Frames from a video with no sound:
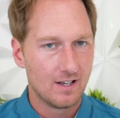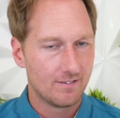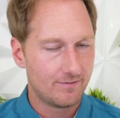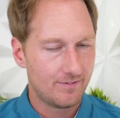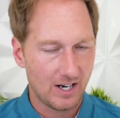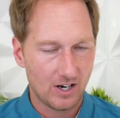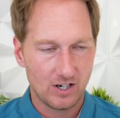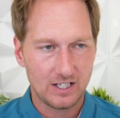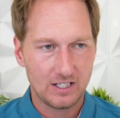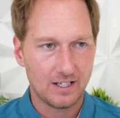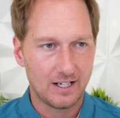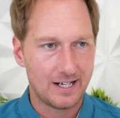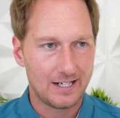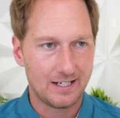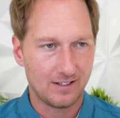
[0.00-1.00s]
very
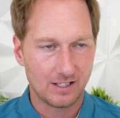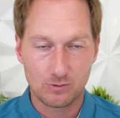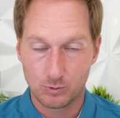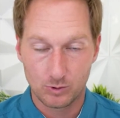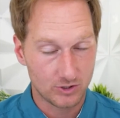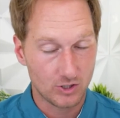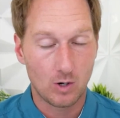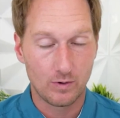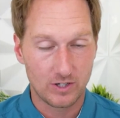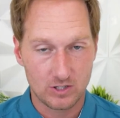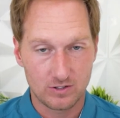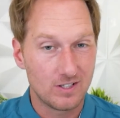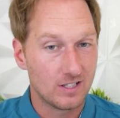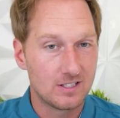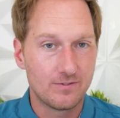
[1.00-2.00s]
uh, like what's called rich,
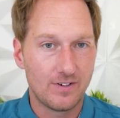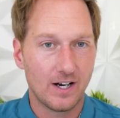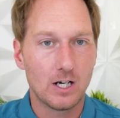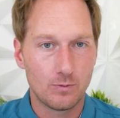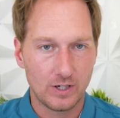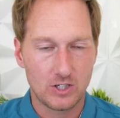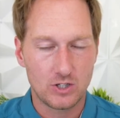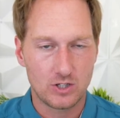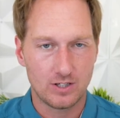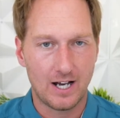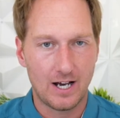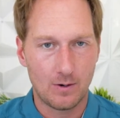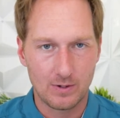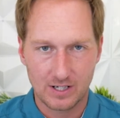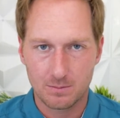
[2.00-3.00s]
it's very rich
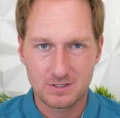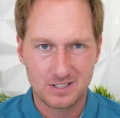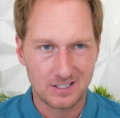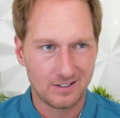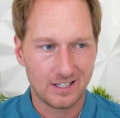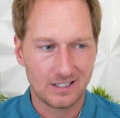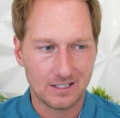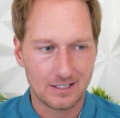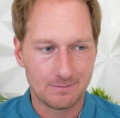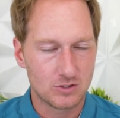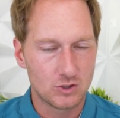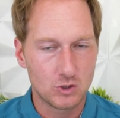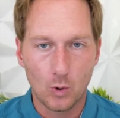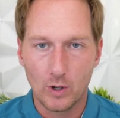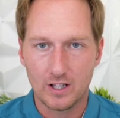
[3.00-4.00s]
uh, when it comes to like um,
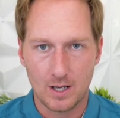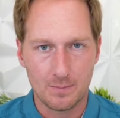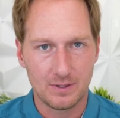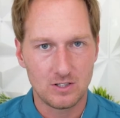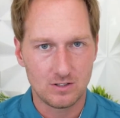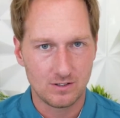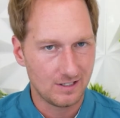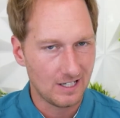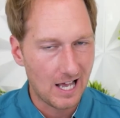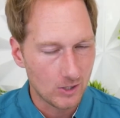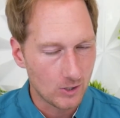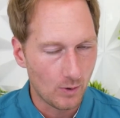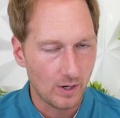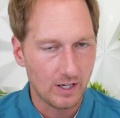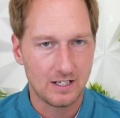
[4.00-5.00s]
soil up in
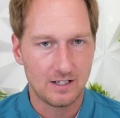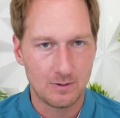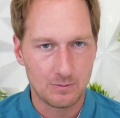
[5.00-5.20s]
Illinois and, in